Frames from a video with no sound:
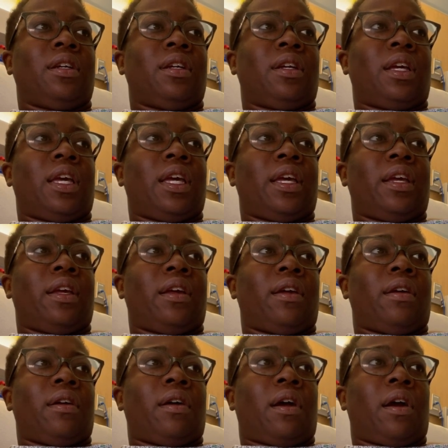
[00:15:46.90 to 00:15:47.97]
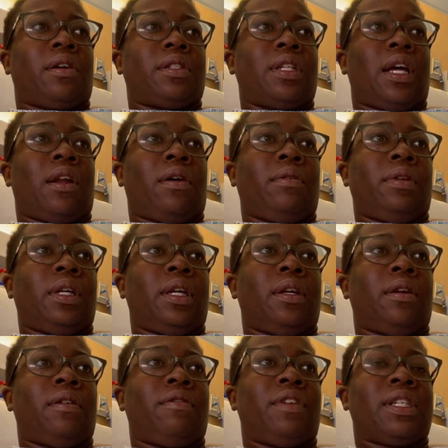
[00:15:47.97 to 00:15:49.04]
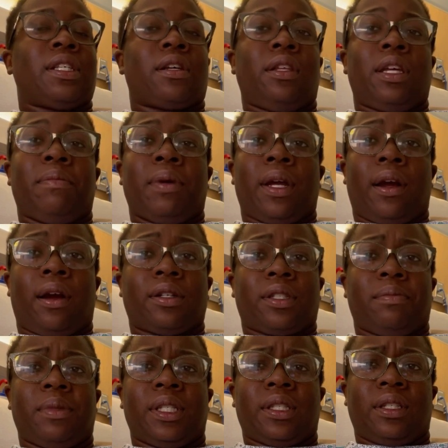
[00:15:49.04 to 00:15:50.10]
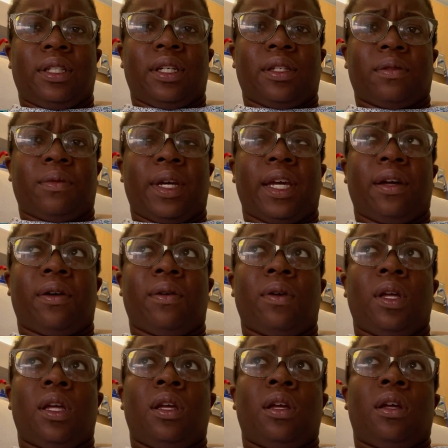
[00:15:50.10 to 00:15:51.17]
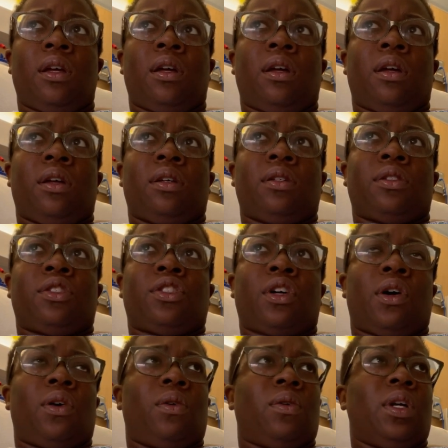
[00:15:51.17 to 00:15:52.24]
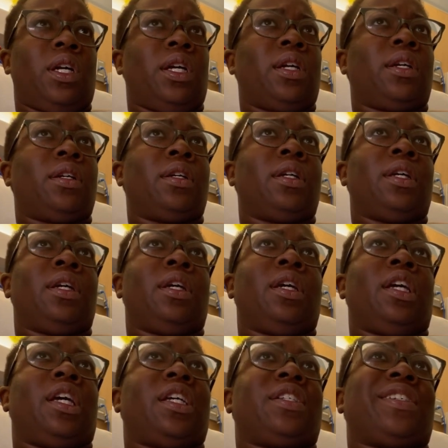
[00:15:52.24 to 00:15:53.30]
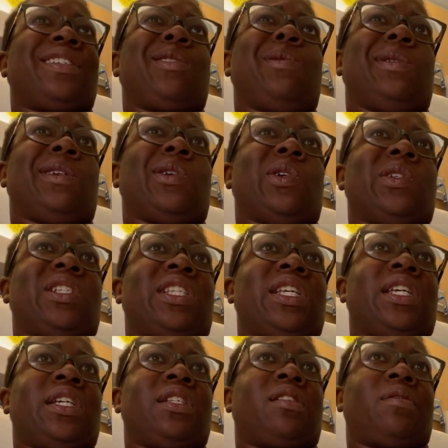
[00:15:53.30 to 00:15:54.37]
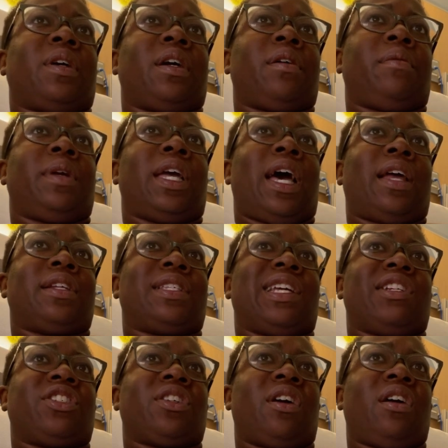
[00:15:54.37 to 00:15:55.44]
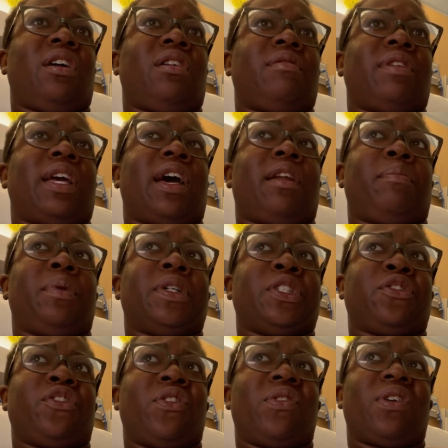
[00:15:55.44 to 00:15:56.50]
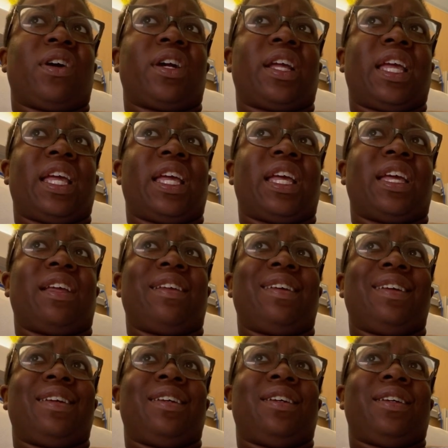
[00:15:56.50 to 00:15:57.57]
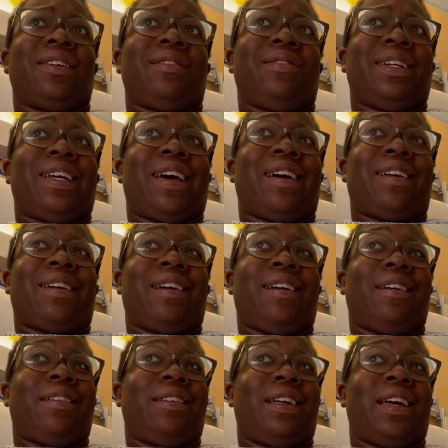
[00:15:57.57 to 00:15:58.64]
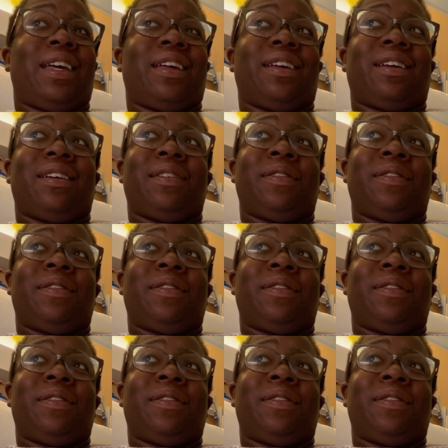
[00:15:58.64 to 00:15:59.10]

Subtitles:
it hurts not only physically, but it hurts mentally as well. So it's just one of those things where we gotta stay strong, we gotta push forward, and we gotta kind of like